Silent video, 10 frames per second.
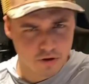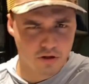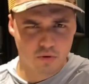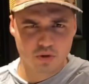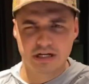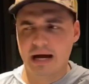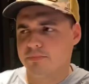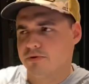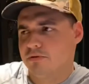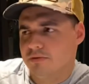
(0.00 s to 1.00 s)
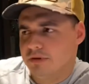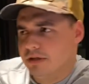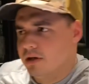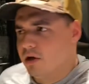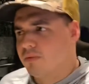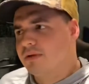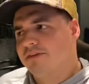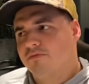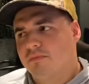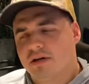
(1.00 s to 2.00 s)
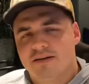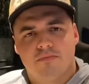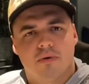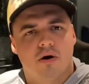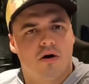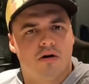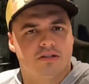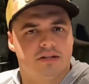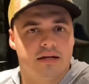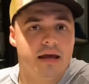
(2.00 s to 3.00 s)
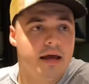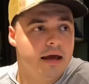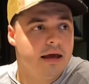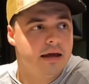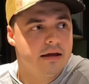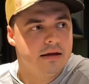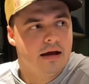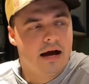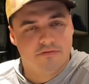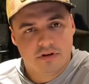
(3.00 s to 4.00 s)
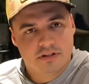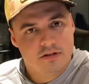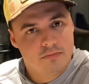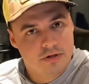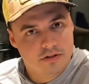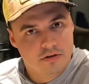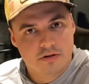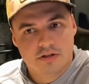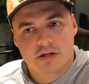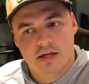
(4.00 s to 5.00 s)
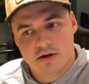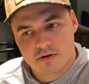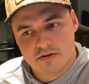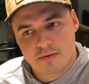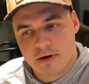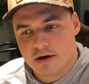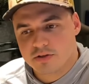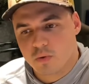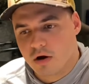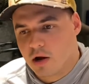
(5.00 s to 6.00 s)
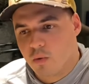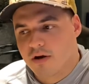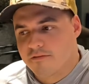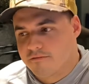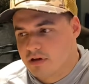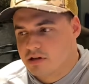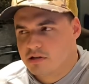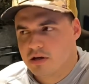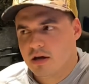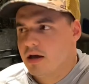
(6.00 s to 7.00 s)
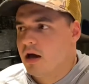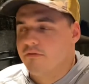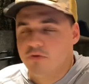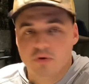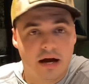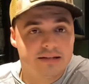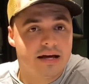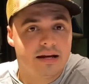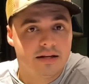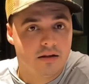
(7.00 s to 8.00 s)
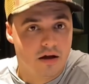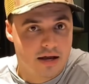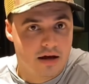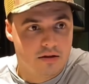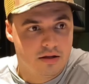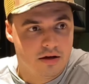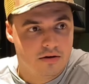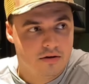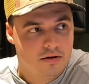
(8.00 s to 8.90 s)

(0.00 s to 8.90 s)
your local shop too. Give them a call. Say, hey, I've done some research. Here's the bodies of water I want to fish. Have you guys had any luck out there?